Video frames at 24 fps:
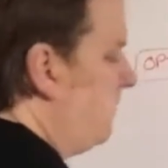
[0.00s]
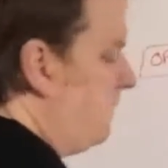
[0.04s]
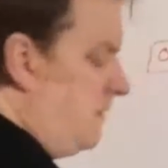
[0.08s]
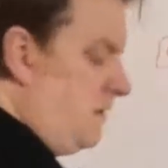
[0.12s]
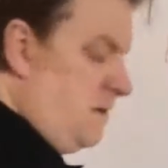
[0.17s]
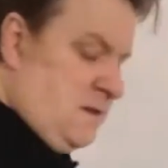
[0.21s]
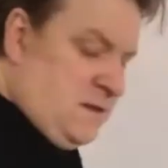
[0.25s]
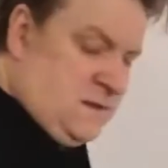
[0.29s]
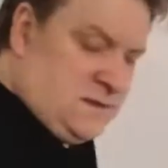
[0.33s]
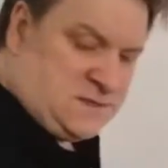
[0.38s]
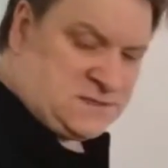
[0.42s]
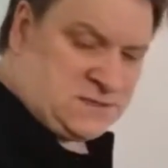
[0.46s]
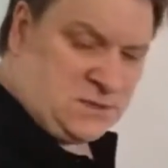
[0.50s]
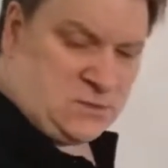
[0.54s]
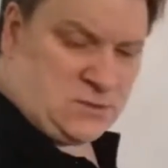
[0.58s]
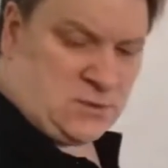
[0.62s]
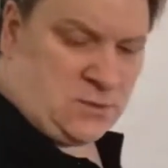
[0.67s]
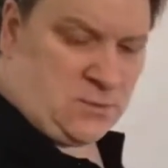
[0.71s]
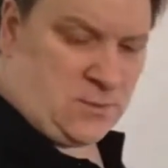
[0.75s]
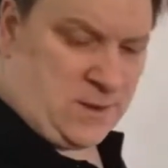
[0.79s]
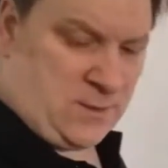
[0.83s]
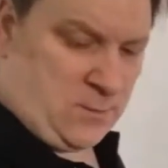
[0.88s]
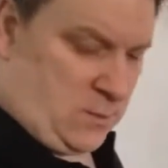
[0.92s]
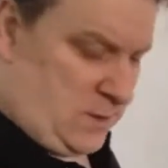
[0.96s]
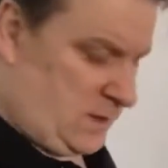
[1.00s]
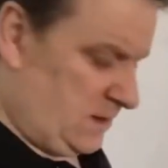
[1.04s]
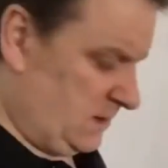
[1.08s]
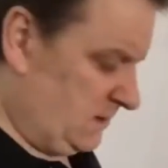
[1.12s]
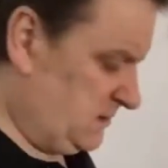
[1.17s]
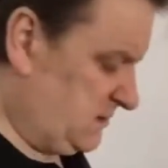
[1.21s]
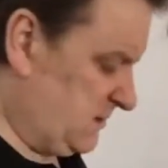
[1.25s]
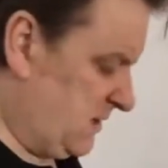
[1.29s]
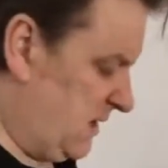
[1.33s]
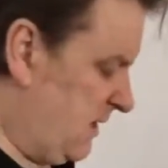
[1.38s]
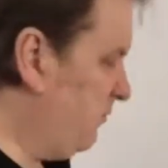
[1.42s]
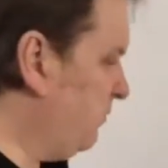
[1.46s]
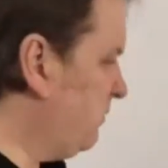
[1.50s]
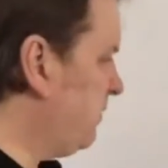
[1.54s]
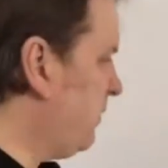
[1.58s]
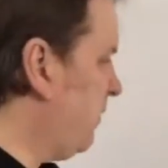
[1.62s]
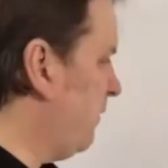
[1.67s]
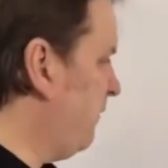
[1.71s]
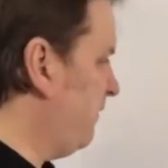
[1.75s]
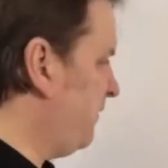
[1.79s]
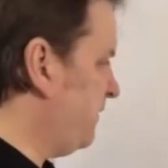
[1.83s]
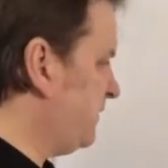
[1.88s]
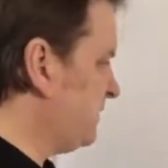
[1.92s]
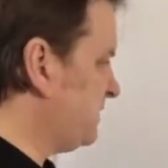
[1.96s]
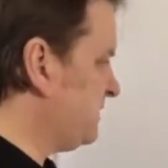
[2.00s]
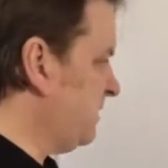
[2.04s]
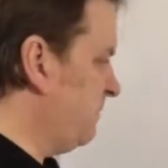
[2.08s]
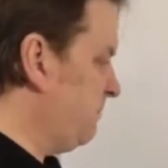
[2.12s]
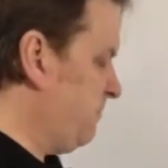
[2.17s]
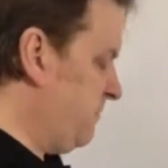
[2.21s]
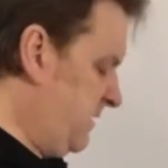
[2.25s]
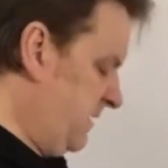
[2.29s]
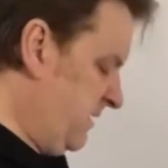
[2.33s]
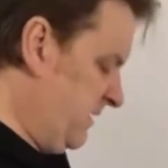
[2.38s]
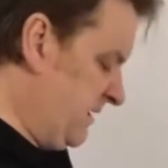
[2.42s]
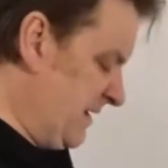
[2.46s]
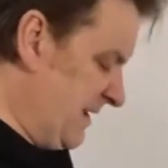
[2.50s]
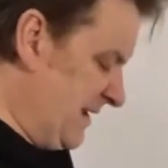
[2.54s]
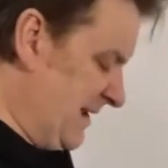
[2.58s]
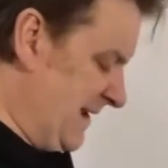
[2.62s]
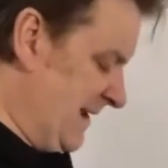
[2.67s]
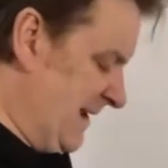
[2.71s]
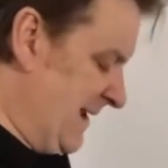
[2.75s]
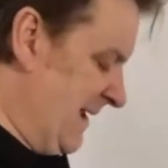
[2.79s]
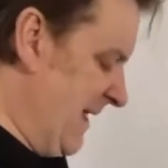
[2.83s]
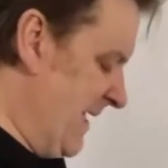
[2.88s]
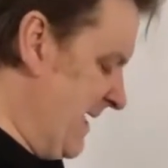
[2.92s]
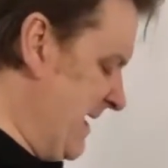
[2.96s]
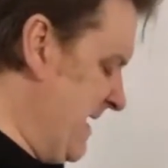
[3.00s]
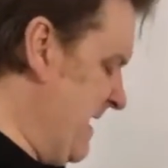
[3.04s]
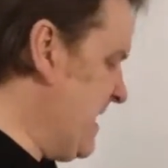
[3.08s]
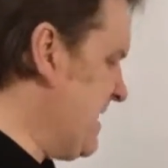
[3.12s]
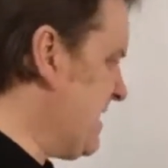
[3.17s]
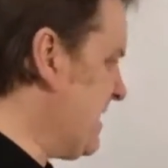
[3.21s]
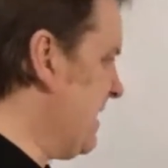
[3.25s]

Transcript: Soakaway wise, I would go for something like